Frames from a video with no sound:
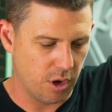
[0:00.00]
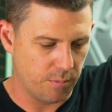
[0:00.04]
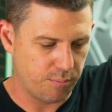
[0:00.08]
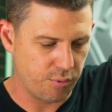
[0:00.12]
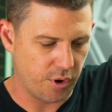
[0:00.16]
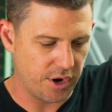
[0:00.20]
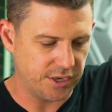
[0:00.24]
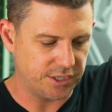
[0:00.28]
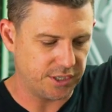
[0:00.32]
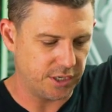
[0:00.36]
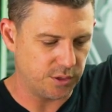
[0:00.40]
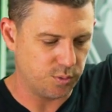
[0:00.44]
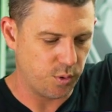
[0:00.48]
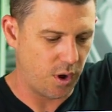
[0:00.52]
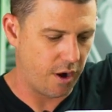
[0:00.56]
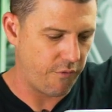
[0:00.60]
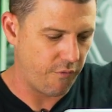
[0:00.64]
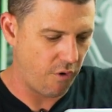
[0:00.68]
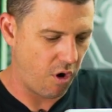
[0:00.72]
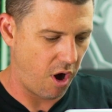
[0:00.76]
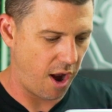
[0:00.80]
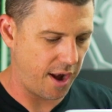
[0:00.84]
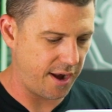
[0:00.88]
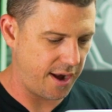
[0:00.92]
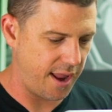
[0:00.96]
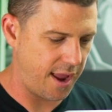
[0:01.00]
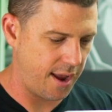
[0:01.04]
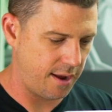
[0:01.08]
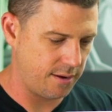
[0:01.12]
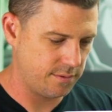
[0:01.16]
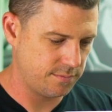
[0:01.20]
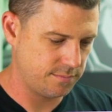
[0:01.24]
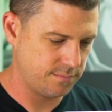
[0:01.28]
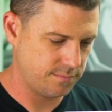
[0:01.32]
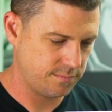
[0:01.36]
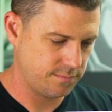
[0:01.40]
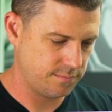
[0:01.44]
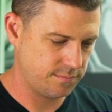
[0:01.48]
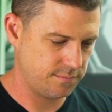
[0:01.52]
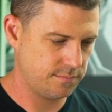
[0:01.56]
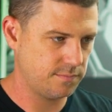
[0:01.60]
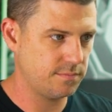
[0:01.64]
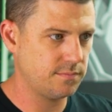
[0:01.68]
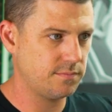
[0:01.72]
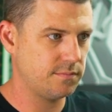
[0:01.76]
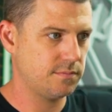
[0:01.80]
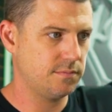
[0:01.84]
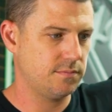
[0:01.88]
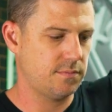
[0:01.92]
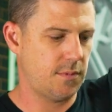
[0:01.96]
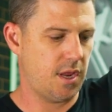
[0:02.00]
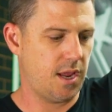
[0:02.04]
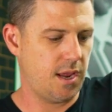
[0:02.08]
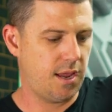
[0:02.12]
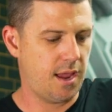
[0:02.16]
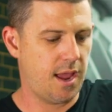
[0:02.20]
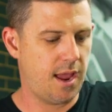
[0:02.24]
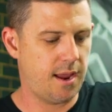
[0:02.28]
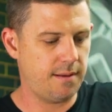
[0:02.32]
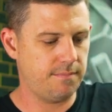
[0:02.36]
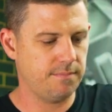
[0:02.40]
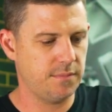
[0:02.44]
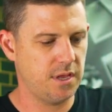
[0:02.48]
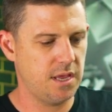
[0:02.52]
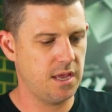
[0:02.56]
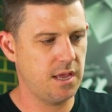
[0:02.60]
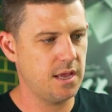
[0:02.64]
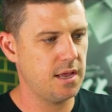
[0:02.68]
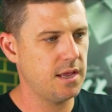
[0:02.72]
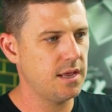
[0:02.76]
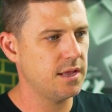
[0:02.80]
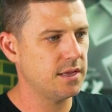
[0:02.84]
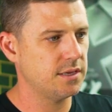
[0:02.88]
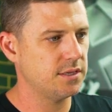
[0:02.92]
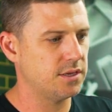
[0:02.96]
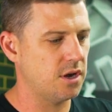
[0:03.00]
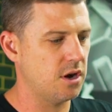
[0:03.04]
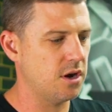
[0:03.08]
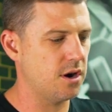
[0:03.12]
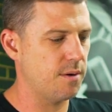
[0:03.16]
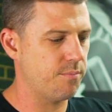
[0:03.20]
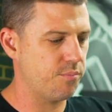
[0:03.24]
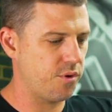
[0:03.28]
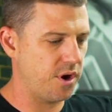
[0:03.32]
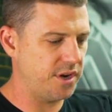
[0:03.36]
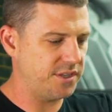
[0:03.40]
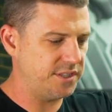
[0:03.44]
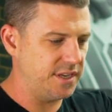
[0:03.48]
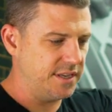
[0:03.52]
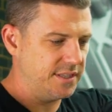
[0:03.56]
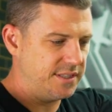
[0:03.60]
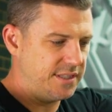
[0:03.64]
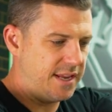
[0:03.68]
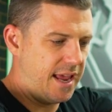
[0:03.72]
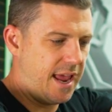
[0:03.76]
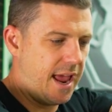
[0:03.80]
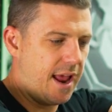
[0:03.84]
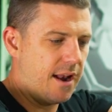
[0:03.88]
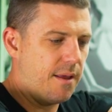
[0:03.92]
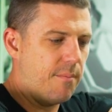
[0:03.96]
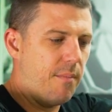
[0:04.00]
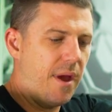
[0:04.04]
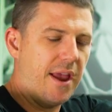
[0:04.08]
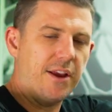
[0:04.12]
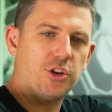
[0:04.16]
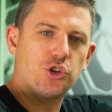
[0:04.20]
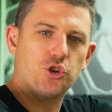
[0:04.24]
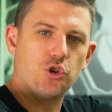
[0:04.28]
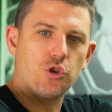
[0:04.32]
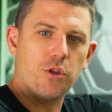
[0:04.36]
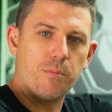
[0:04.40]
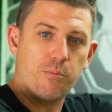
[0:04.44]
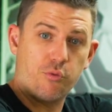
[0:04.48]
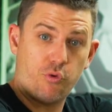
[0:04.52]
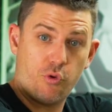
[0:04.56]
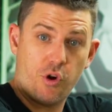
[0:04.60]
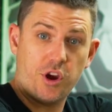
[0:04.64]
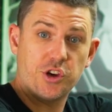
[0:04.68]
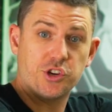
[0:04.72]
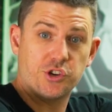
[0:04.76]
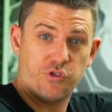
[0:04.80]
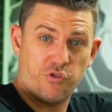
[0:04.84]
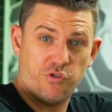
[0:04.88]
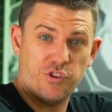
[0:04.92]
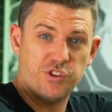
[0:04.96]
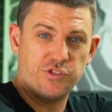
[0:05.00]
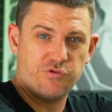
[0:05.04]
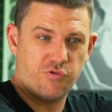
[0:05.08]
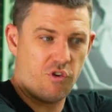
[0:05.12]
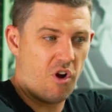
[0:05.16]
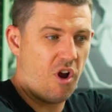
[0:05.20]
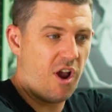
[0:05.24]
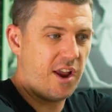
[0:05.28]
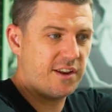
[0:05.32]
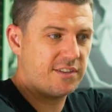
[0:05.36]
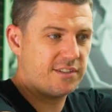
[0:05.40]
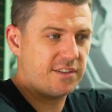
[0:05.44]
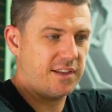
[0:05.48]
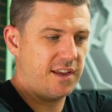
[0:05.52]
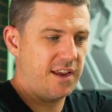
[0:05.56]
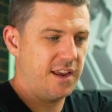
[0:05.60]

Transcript: I'll press this one right now. Okay, so I'm going to press this down and make sure the pressure is right.